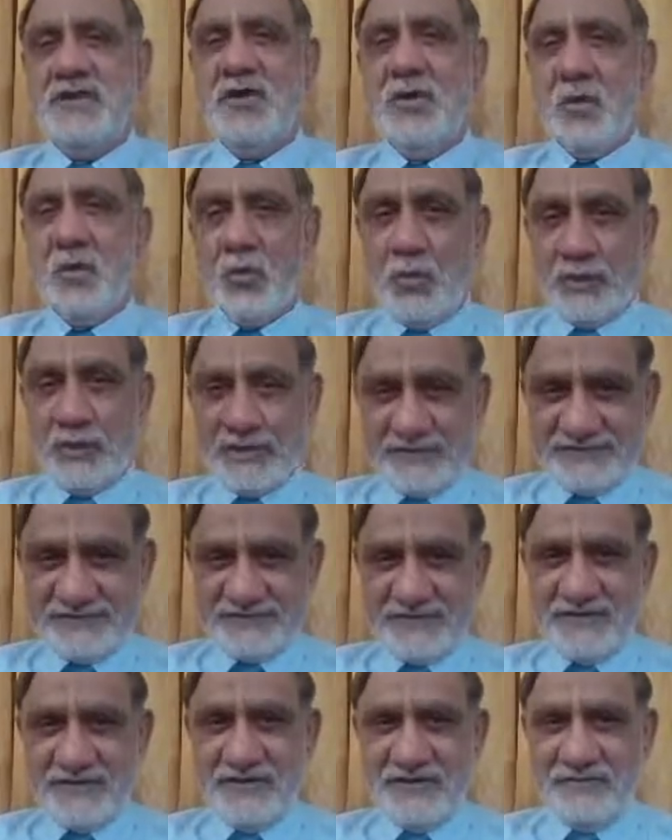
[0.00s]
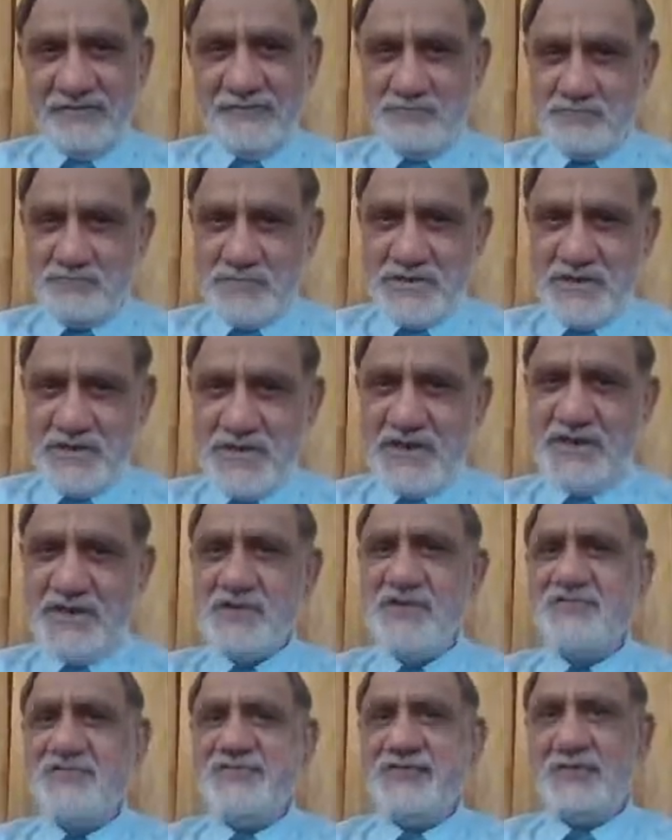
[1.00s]
What is the meaning
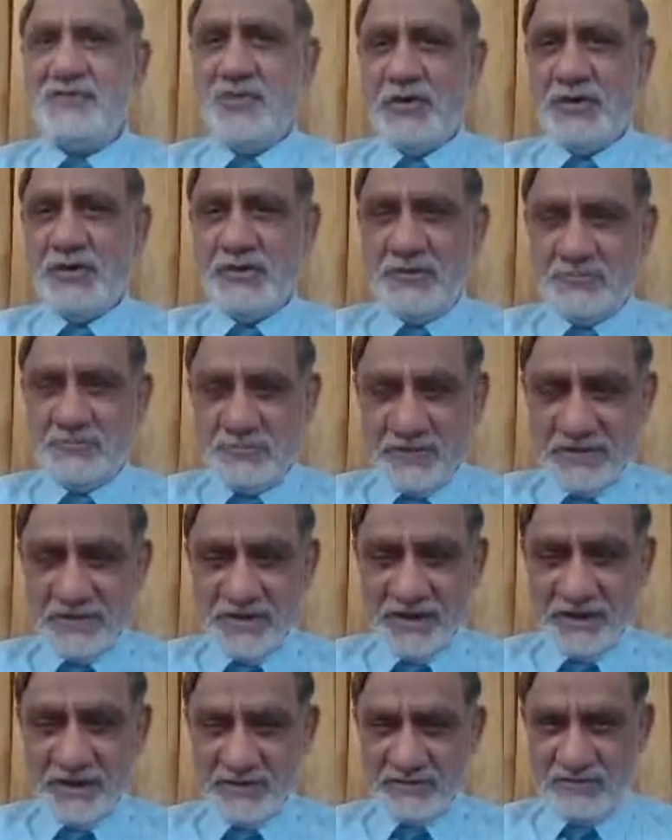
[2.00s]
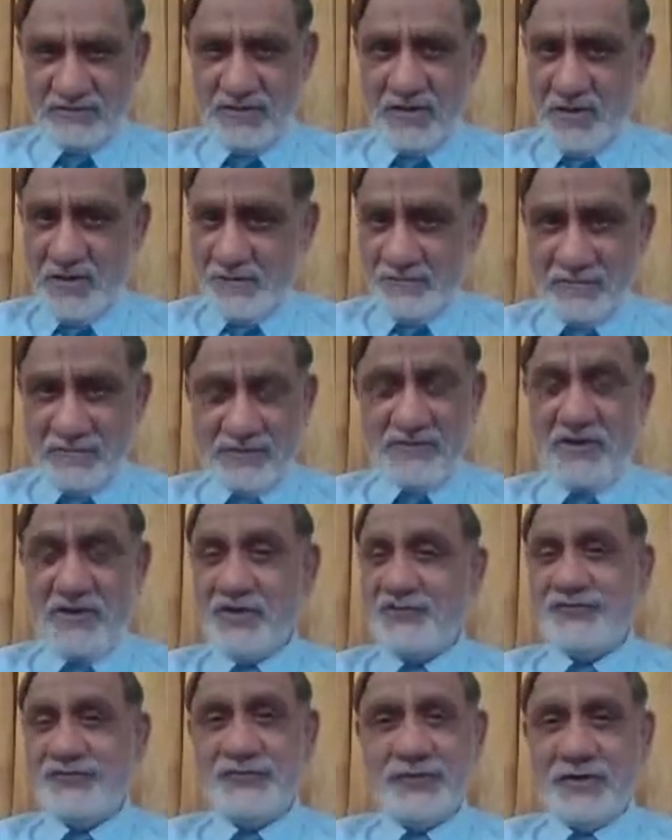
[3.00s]
of the word meaning?
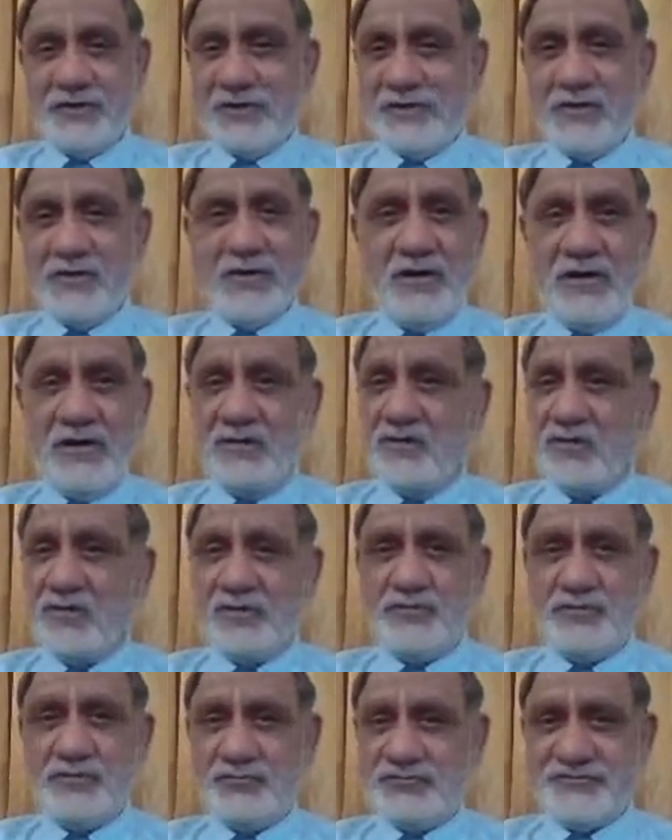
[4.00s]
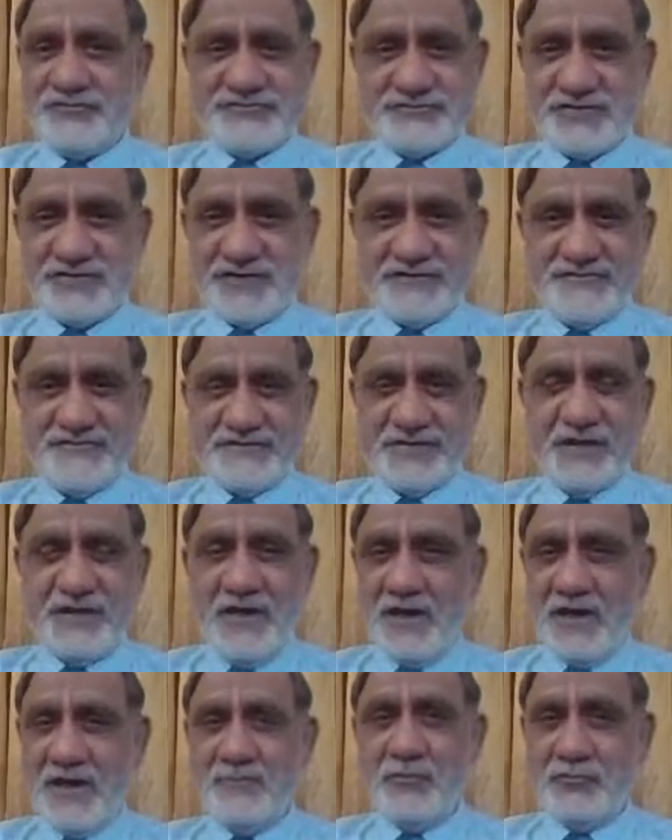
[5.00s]
Because we are all going to discuss
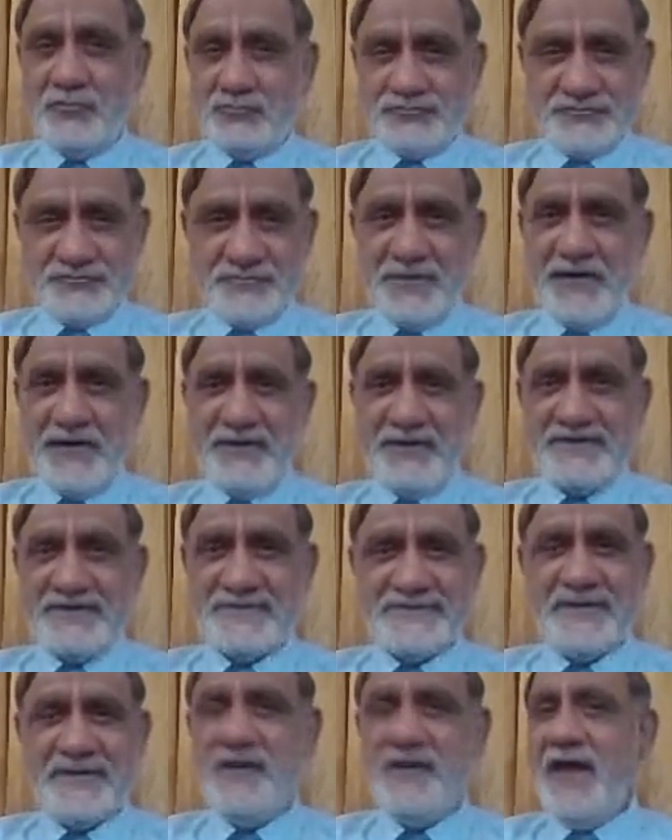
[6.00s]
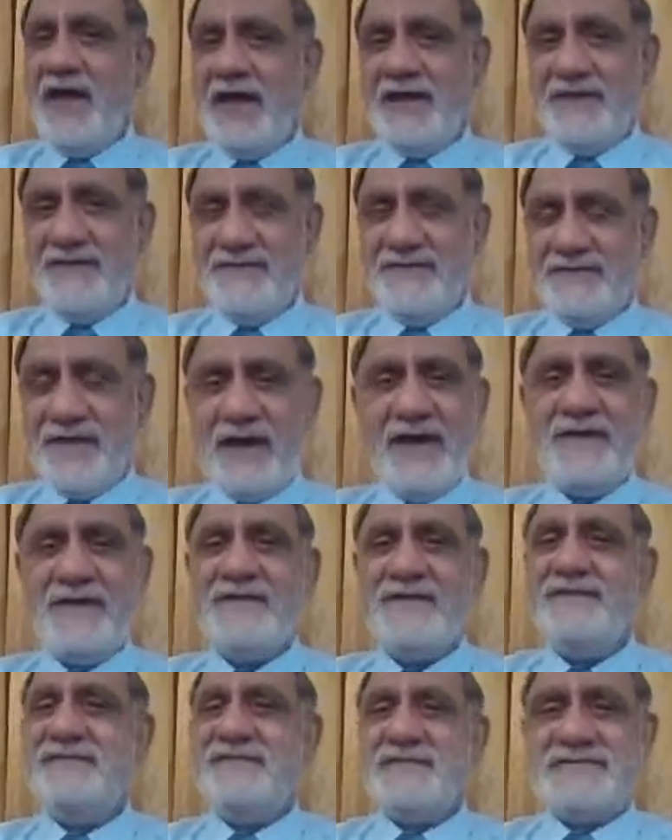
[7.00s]
about semantics, and that
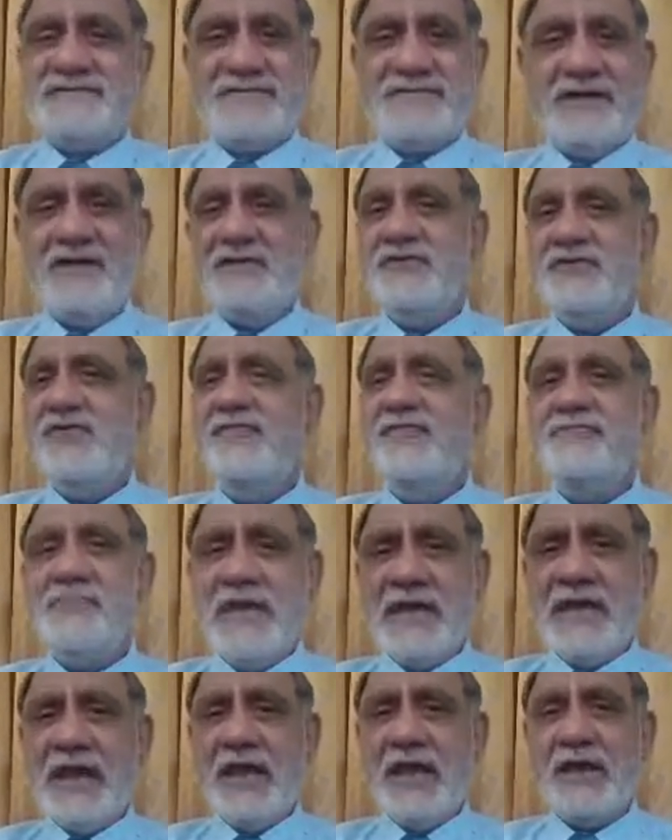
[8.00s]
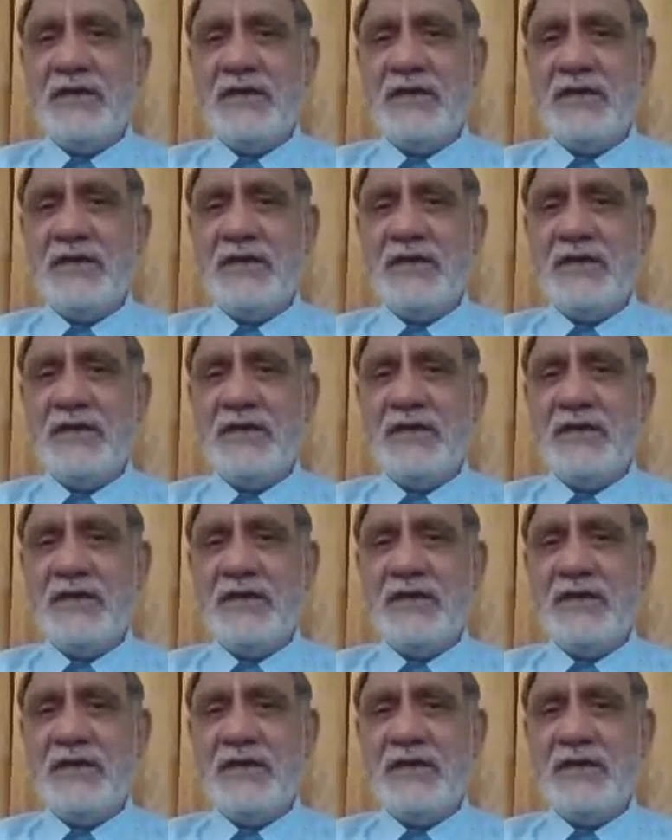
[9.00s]
is the study of meaning.